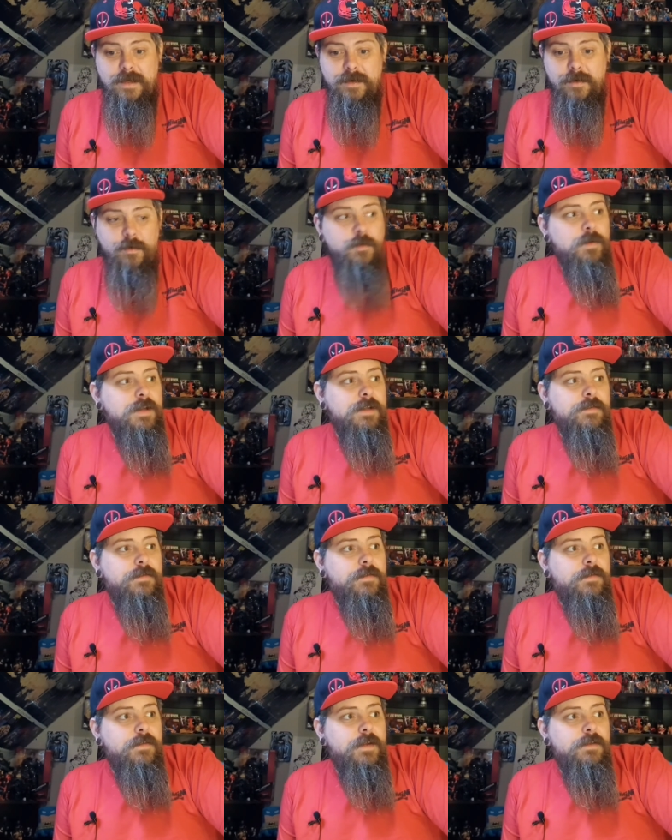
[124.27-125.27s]
only
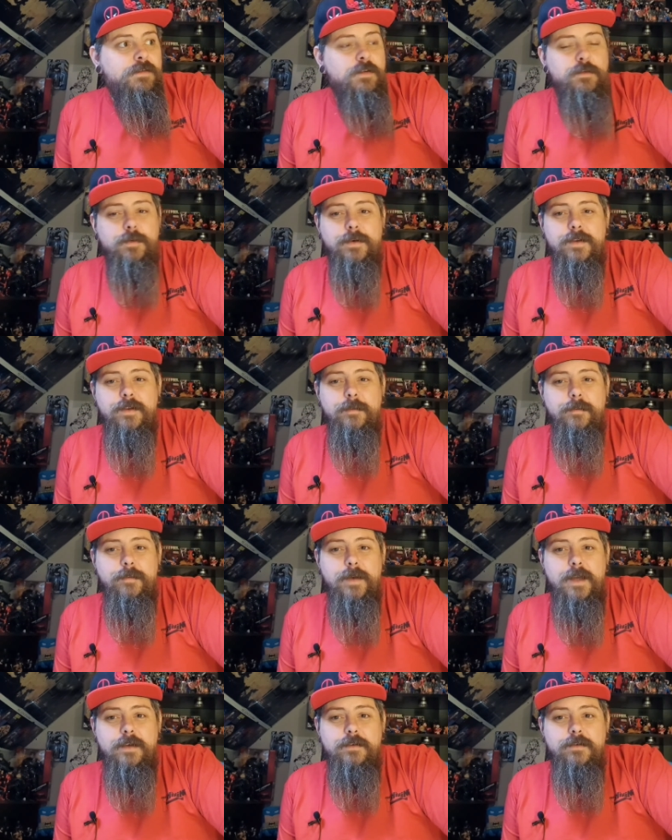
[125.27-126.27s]
is this one of the
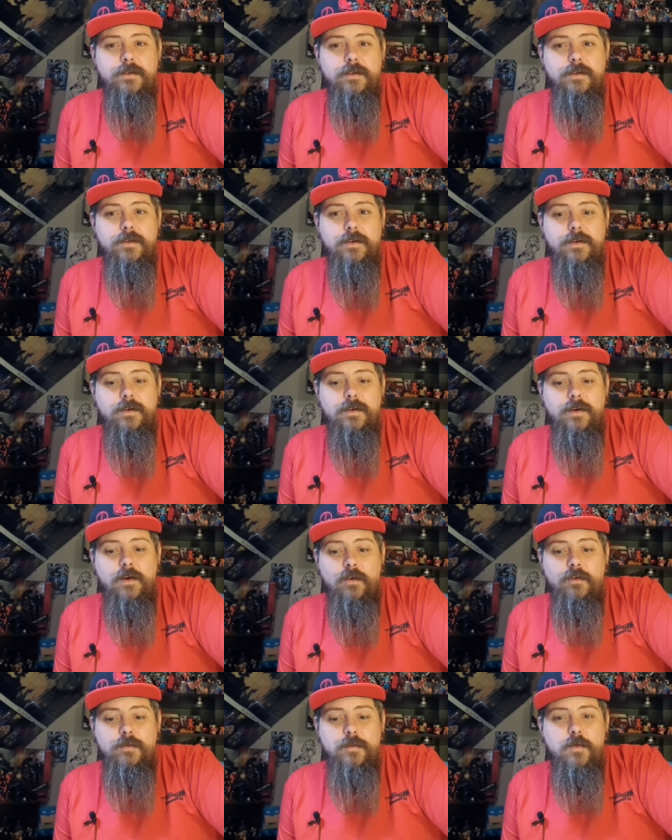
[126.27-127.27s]
best
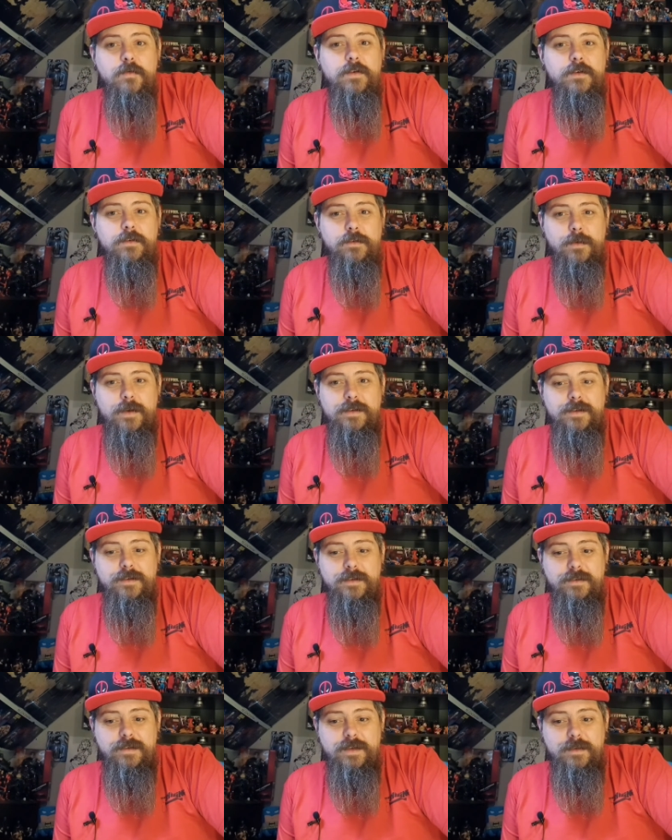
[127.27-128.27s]
horror movies of
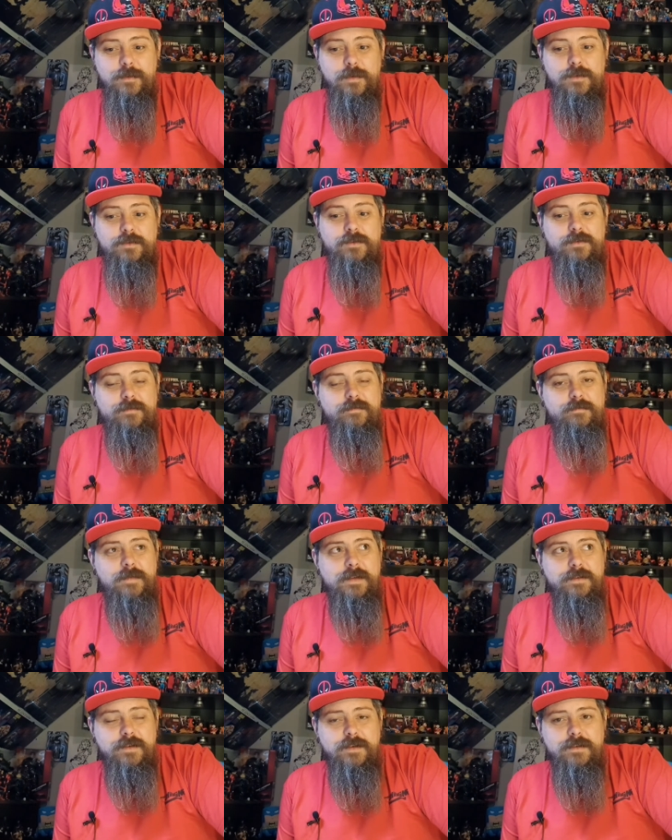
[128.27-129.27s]
2019, which
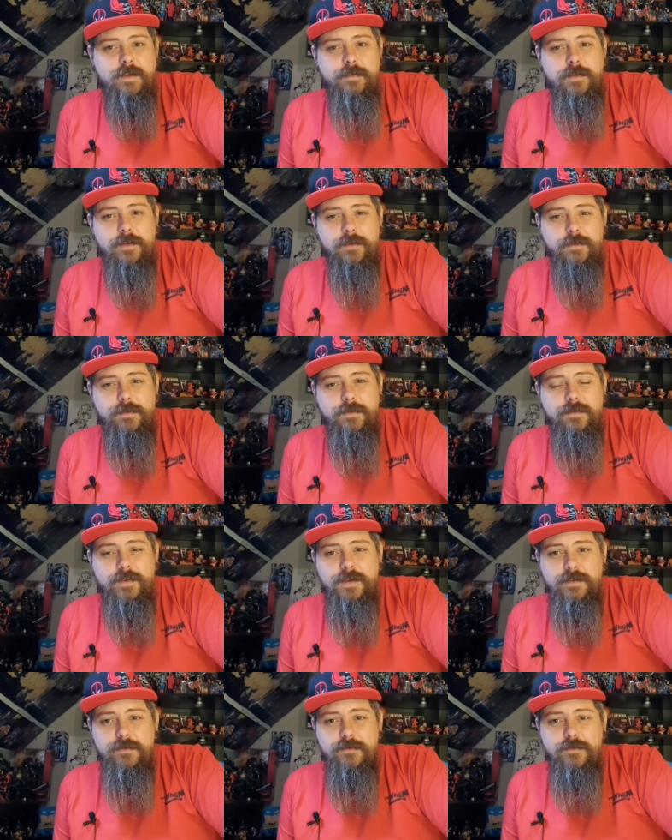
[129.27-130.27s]
isn't a difficult
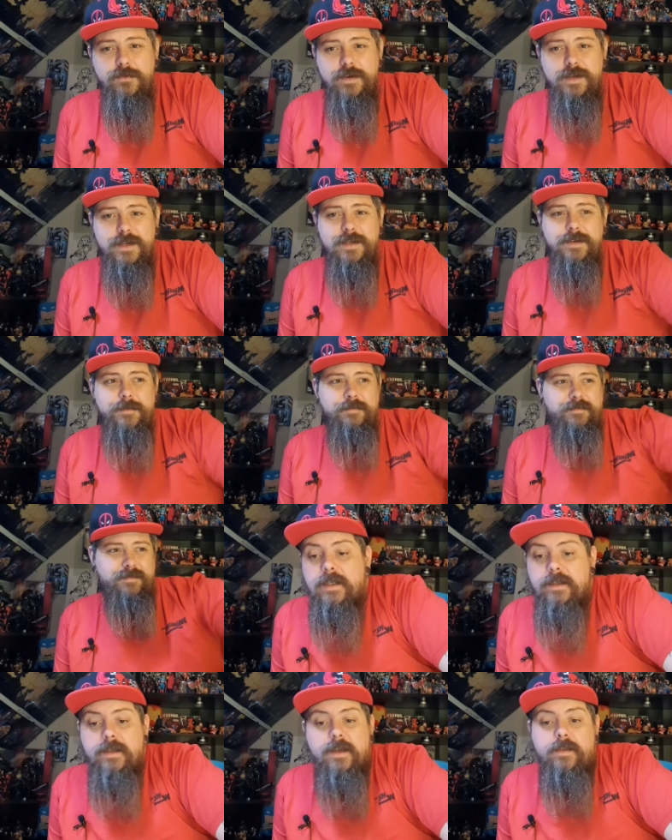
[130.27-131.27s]
feat really.
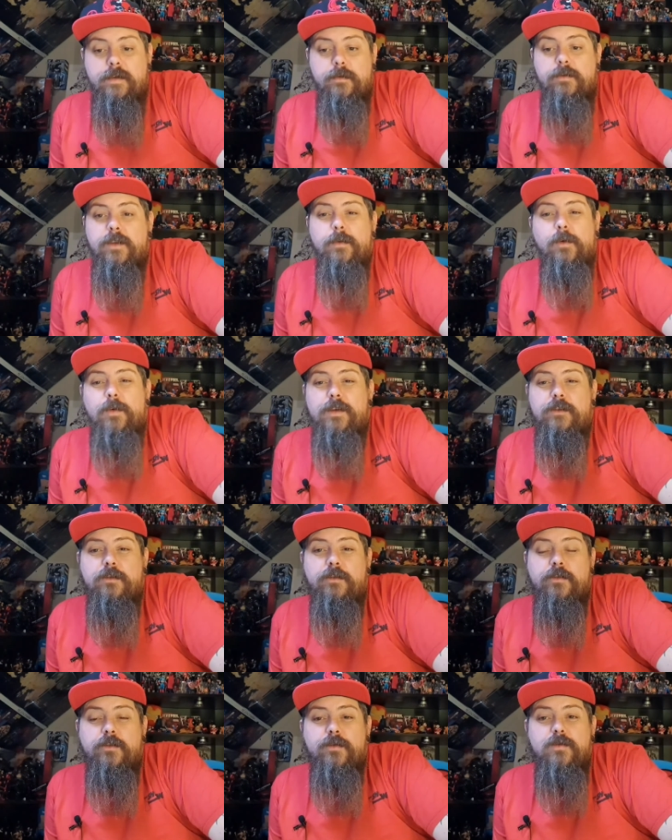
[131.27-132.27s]
Yeah, there were only
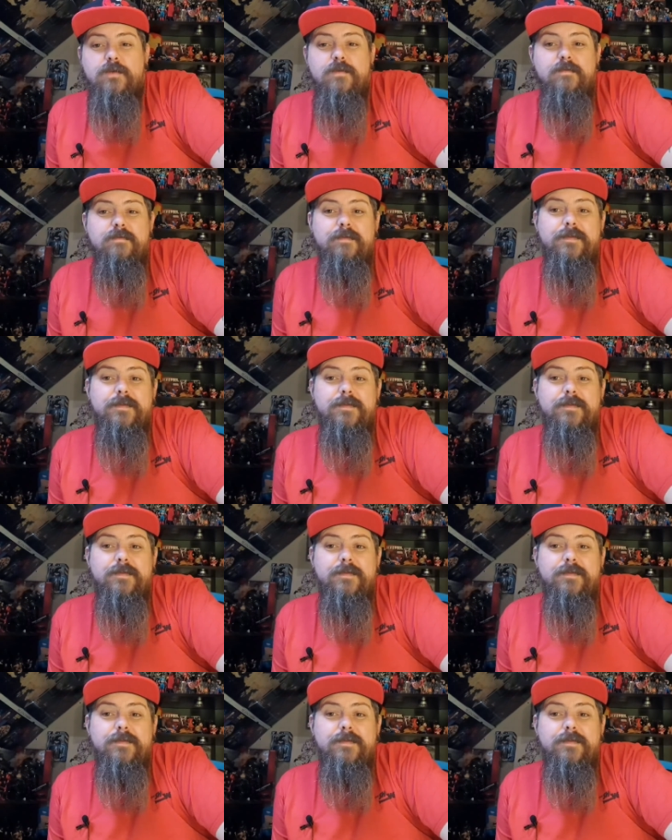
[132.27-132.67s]
two